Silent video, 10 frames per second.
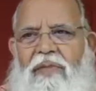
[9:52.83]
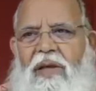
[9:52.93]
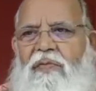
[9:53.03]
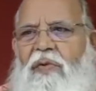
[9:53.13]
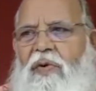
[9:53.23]

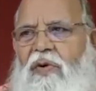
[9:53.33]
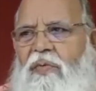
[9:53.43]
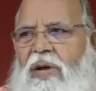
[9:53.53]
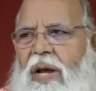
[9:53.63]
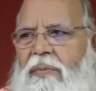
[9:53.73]
If you want to
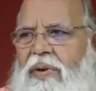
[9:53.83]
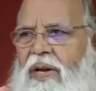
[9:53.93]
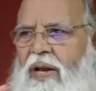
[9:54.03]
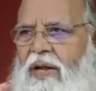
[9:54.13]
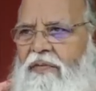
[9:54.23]
be happy
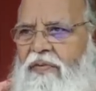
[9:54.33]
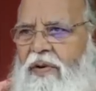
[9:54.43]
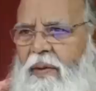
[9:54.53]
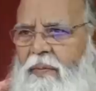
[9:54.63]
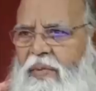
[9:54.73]
in life,
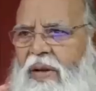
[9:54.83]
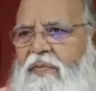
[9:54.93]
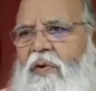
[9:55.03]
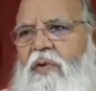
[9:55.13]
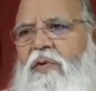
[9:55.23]
be a
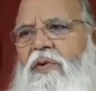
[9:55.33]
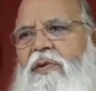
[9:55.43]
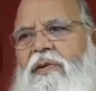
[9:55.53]
follower.